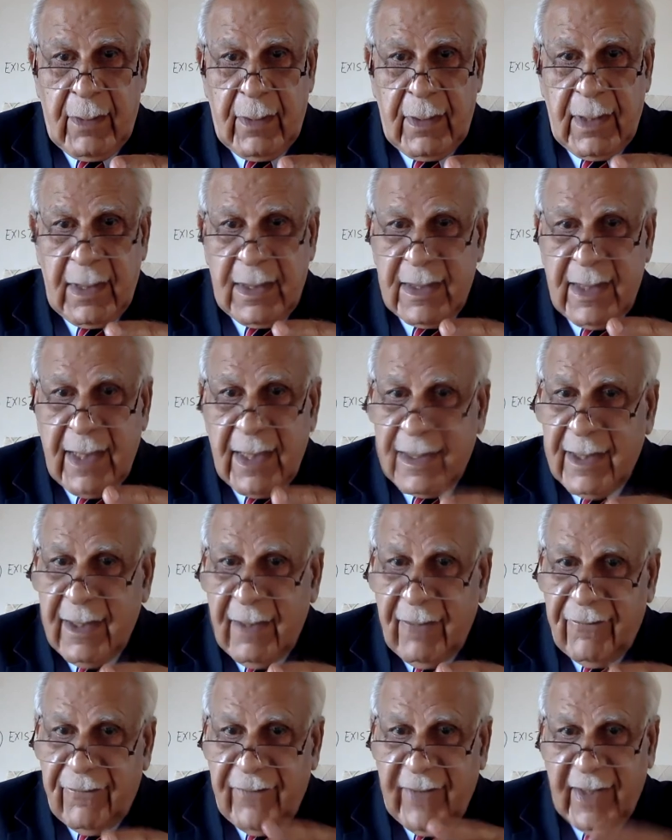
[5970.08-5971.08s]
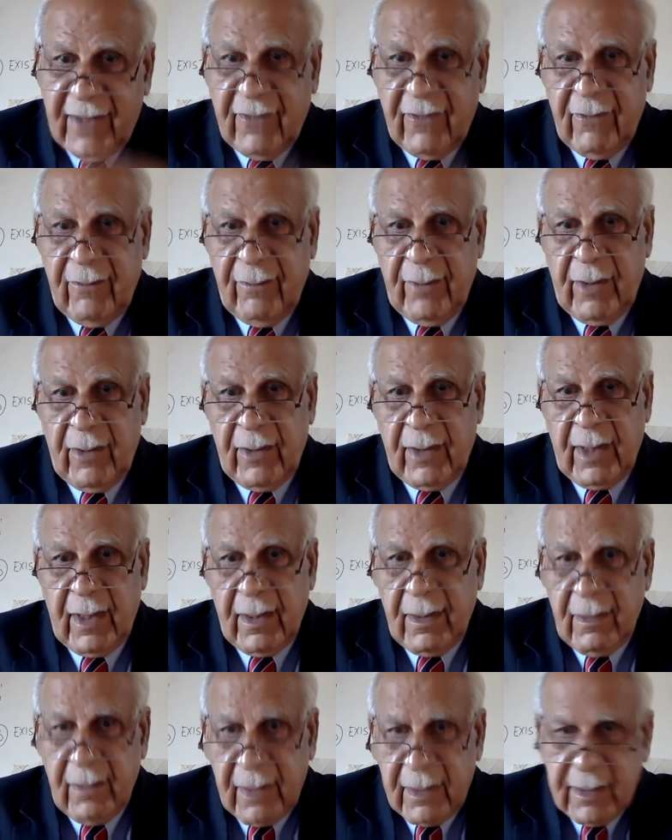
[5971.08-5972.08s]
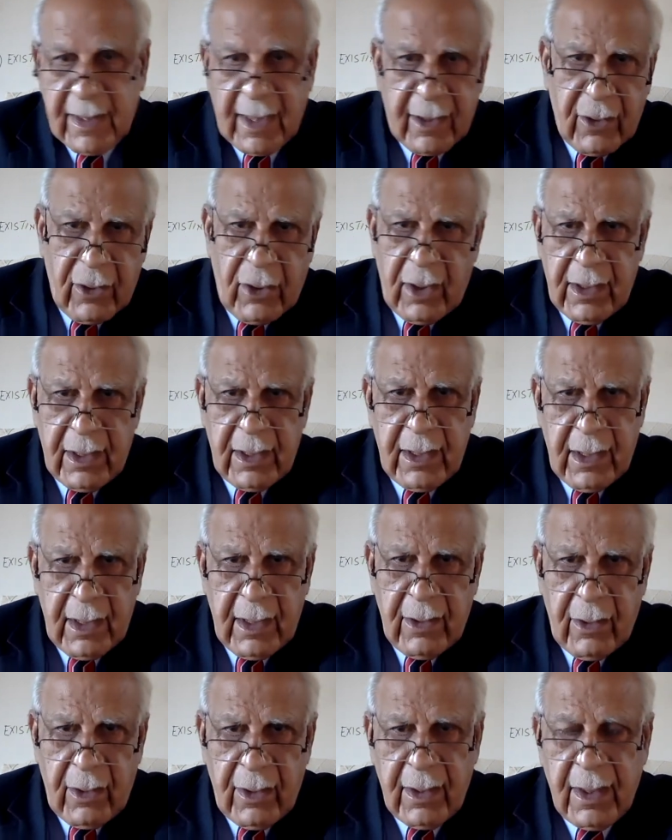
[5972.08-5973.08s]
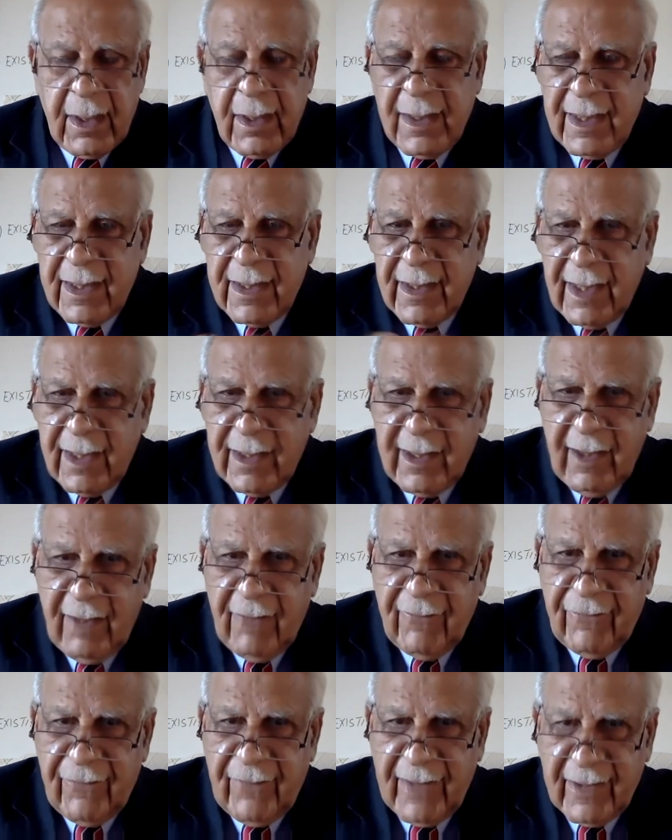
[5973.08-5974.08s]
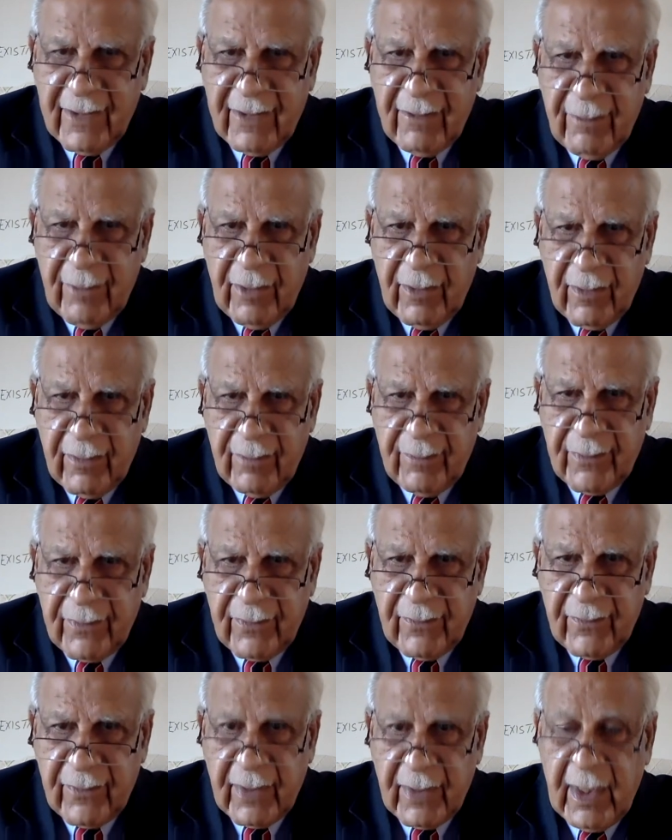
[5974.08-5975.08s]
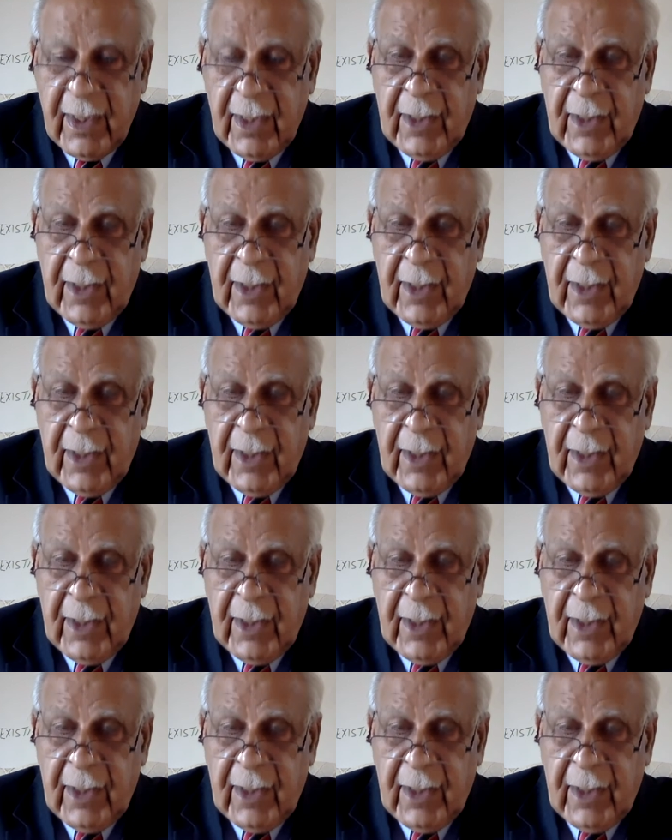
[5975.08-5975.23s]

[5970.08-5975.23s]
There's nothing fixed about technology and all. There's nothing fixed about approval.